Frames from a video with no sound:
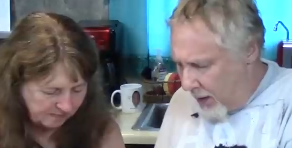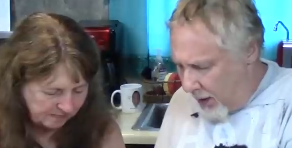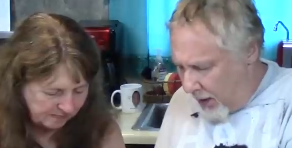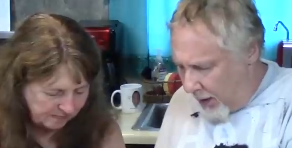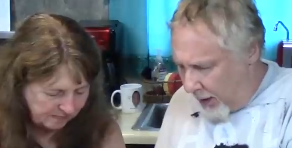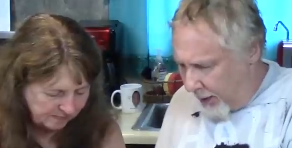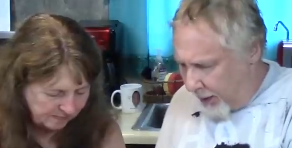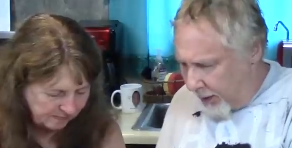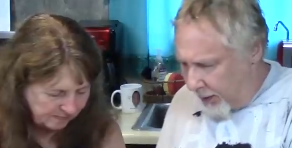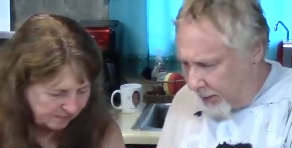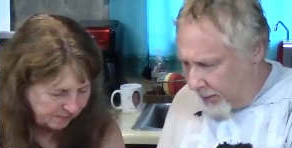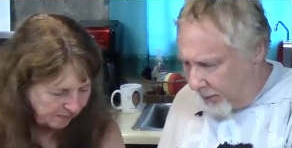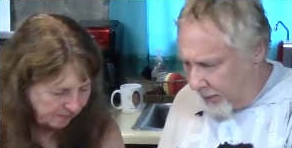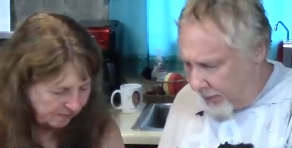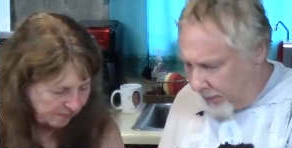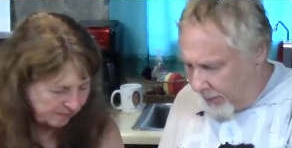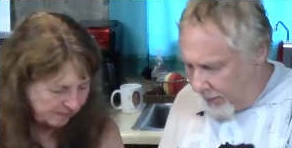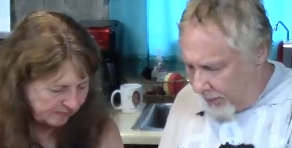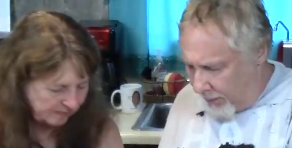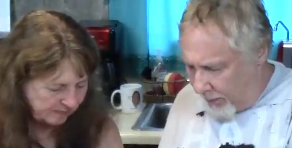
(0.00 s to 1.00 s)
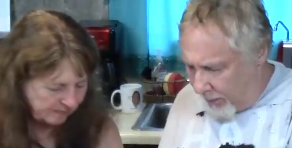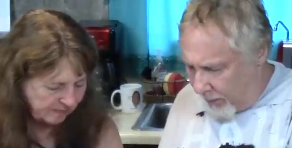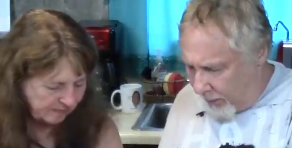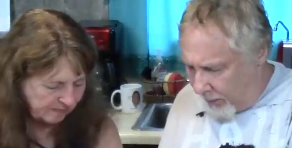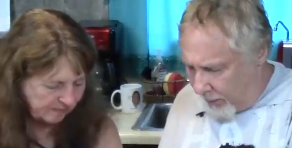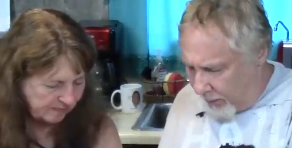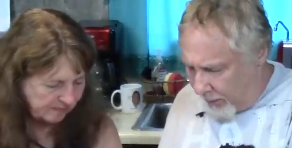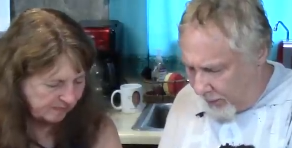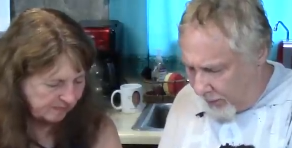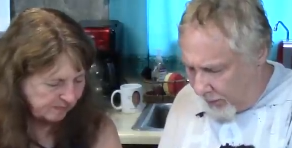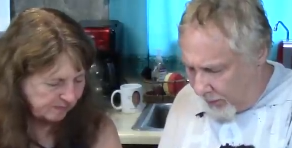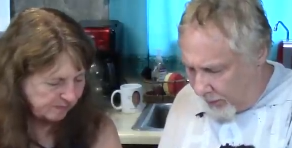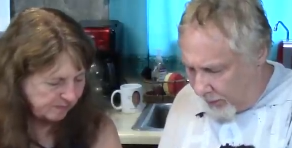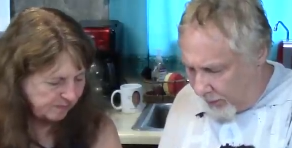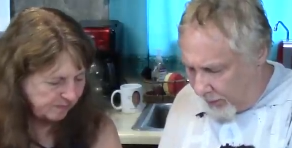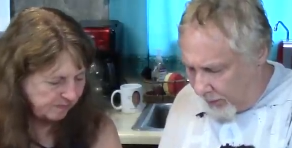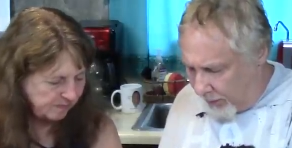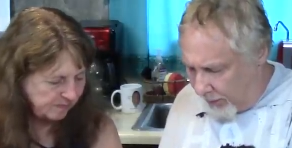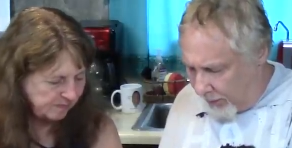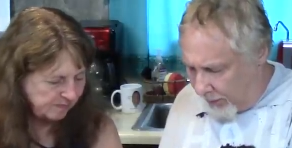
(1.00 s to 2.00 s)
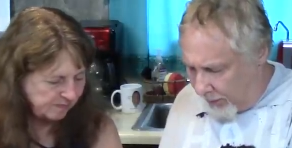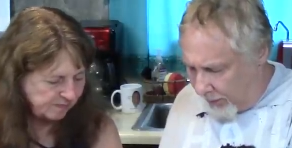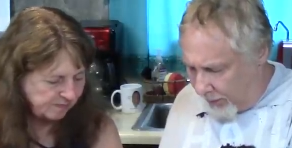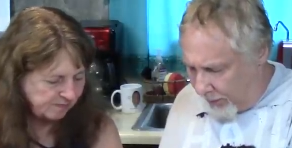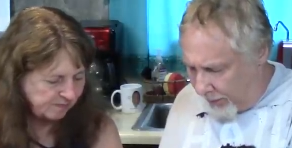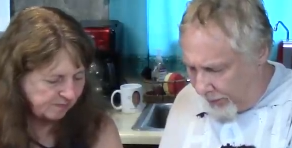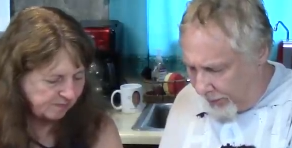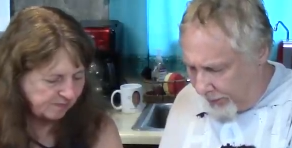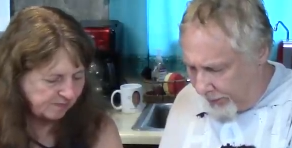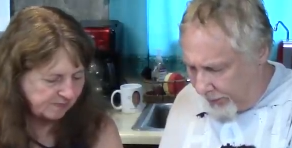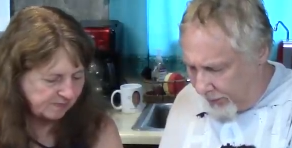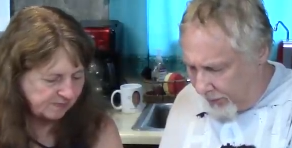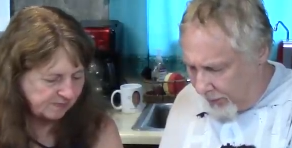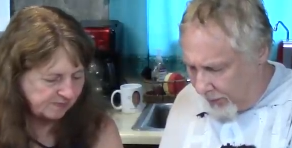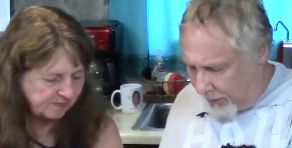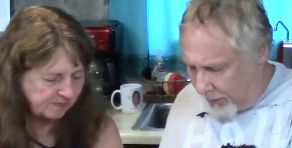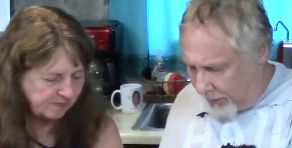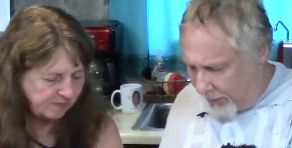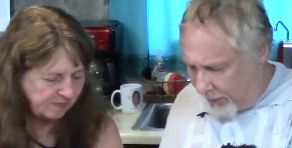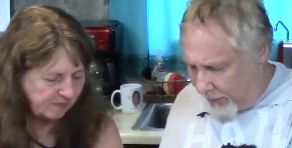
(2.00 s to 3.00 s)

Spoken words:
Nothing is said.